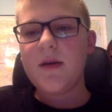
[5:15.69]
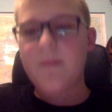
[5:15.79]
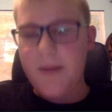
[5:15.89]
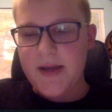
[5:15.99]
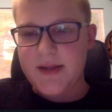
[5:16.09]

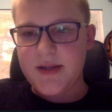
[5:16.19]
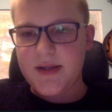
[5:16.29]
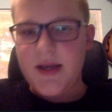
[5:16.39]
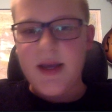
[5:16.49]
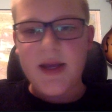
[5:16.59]
But
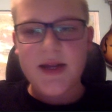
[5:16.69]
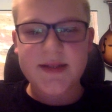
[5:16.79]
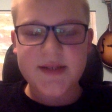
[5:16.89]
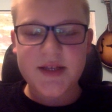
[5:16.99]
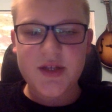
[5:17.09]
it is
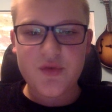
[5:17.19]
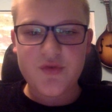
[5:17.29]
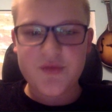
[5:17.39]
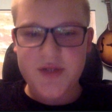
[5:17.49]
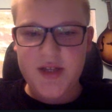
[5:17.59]
such a
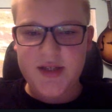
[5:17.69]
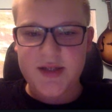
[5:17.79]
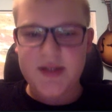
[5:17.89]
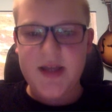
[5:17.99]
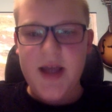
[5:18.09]
huge
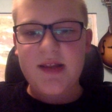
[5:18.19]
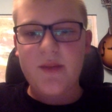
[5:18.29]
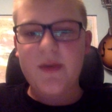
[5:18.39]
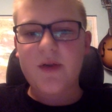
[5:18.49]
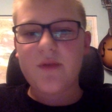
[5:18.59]
resistance that we